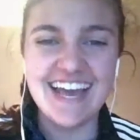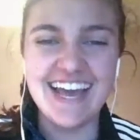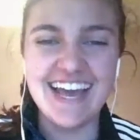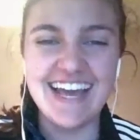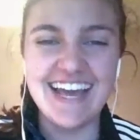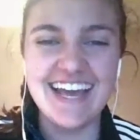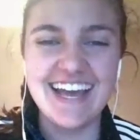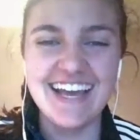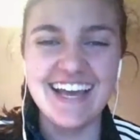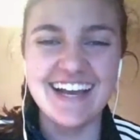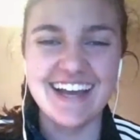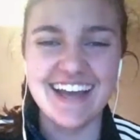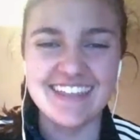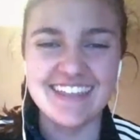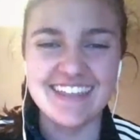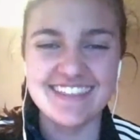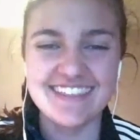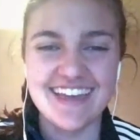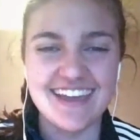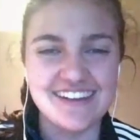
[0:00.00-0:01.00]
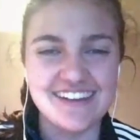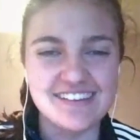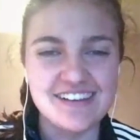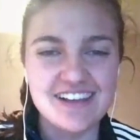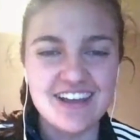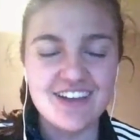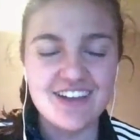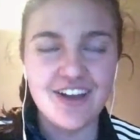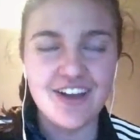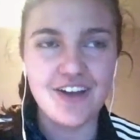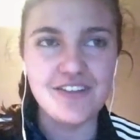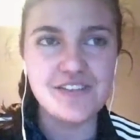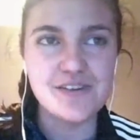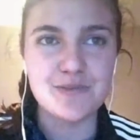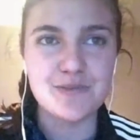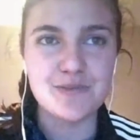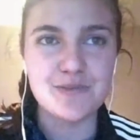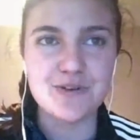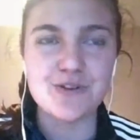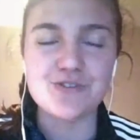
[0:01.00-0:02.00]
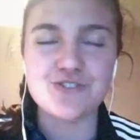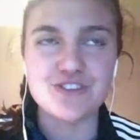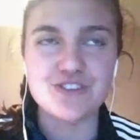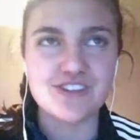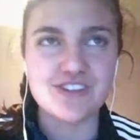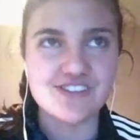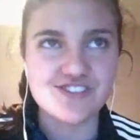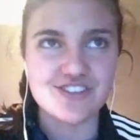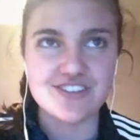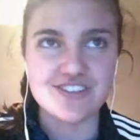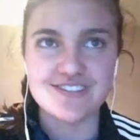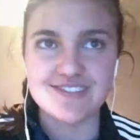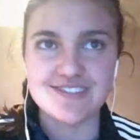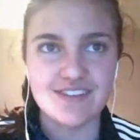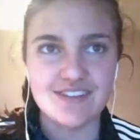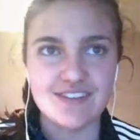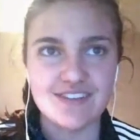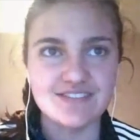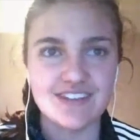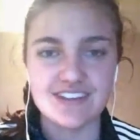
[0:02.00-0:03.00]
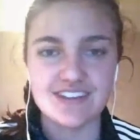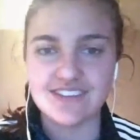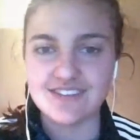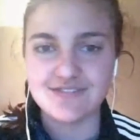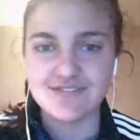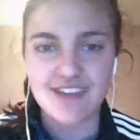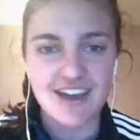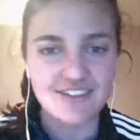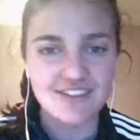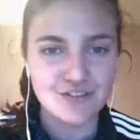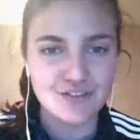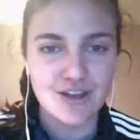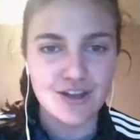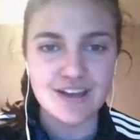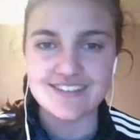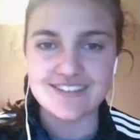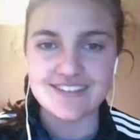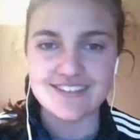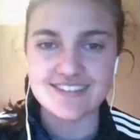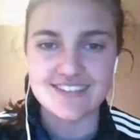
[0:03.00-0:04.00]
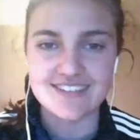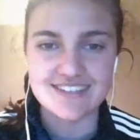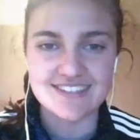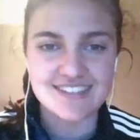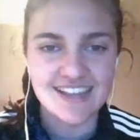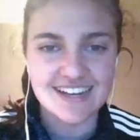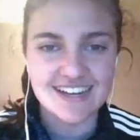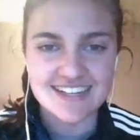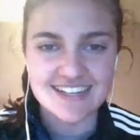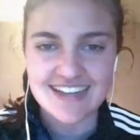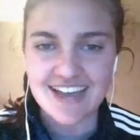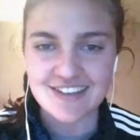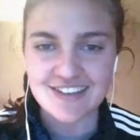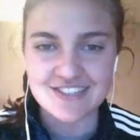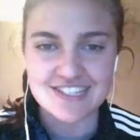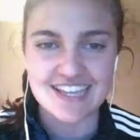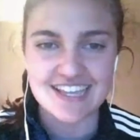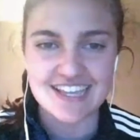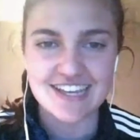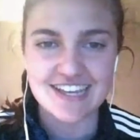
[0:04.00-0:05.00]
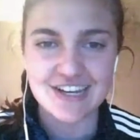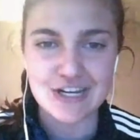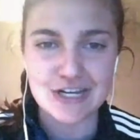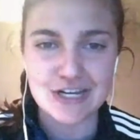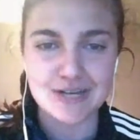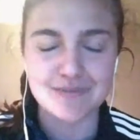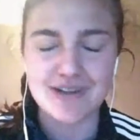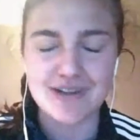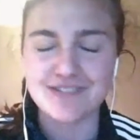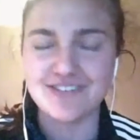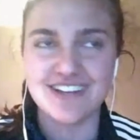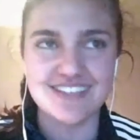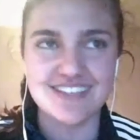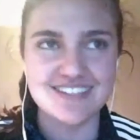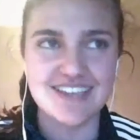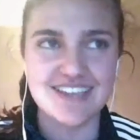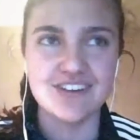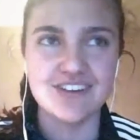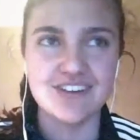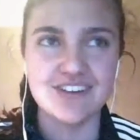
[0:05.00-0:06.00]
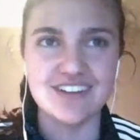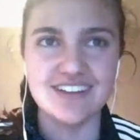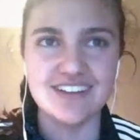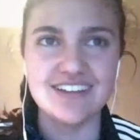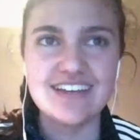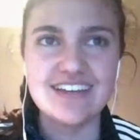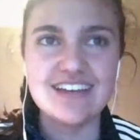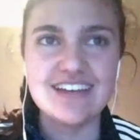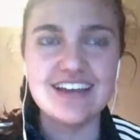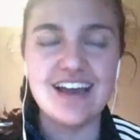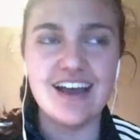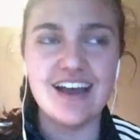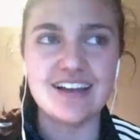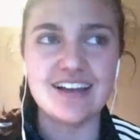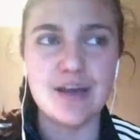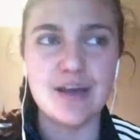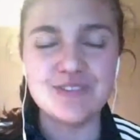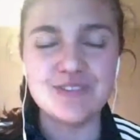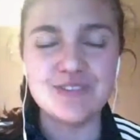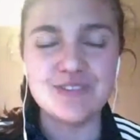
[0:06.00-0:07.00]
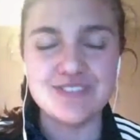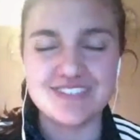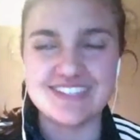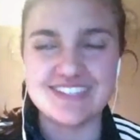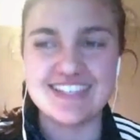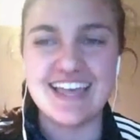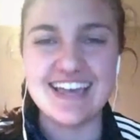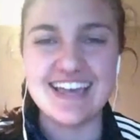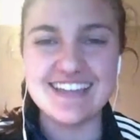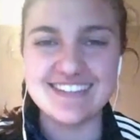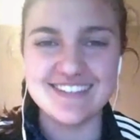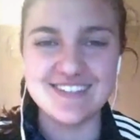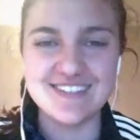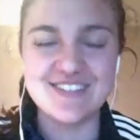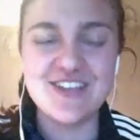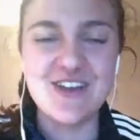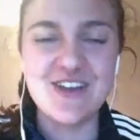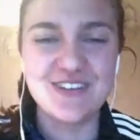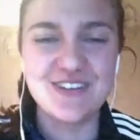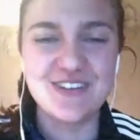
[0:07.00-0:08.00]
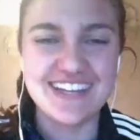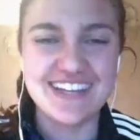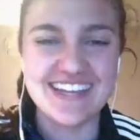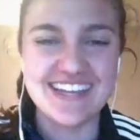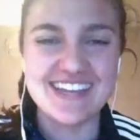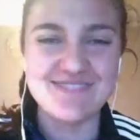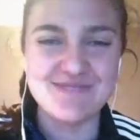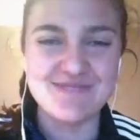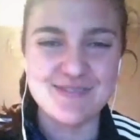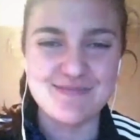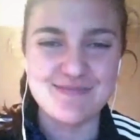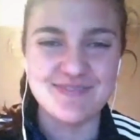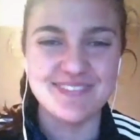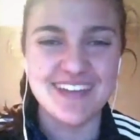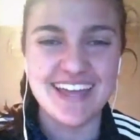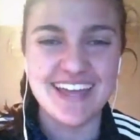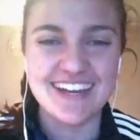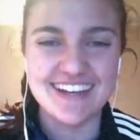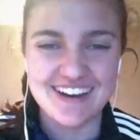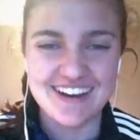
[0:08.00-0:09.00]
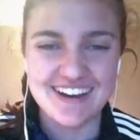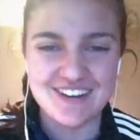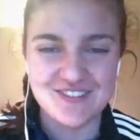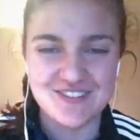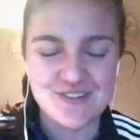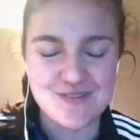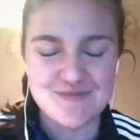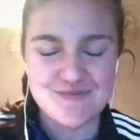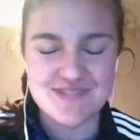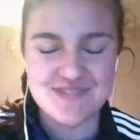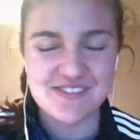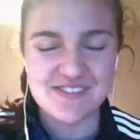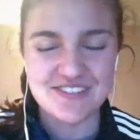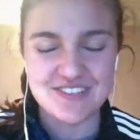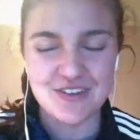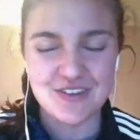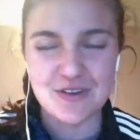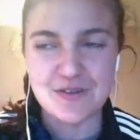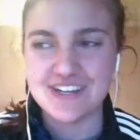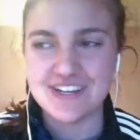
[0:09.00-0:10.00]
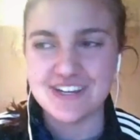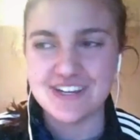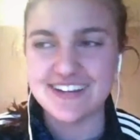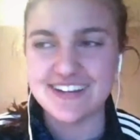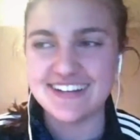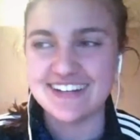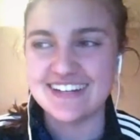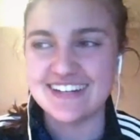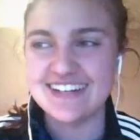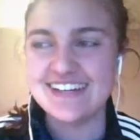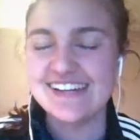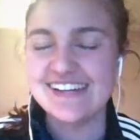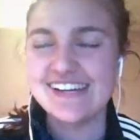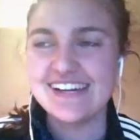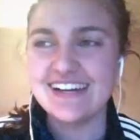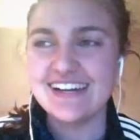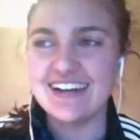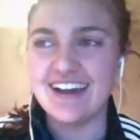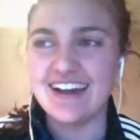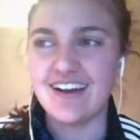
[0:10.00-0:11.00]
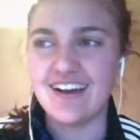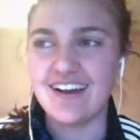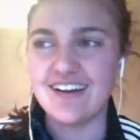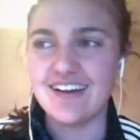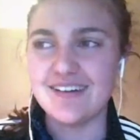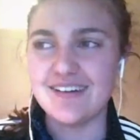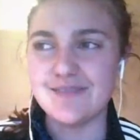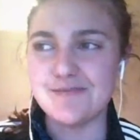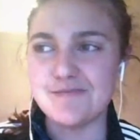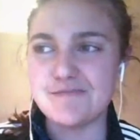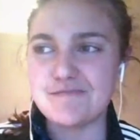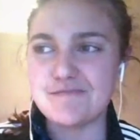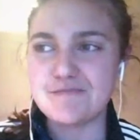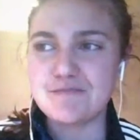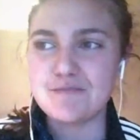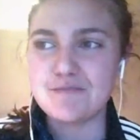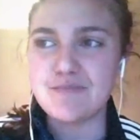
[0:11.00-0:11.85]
And then all the Purdue traditions. So I've done the fountain runs, the sledding down Slater. My friends have a couple of sleds, and so we keep them hidden in a room and always go every year. Um,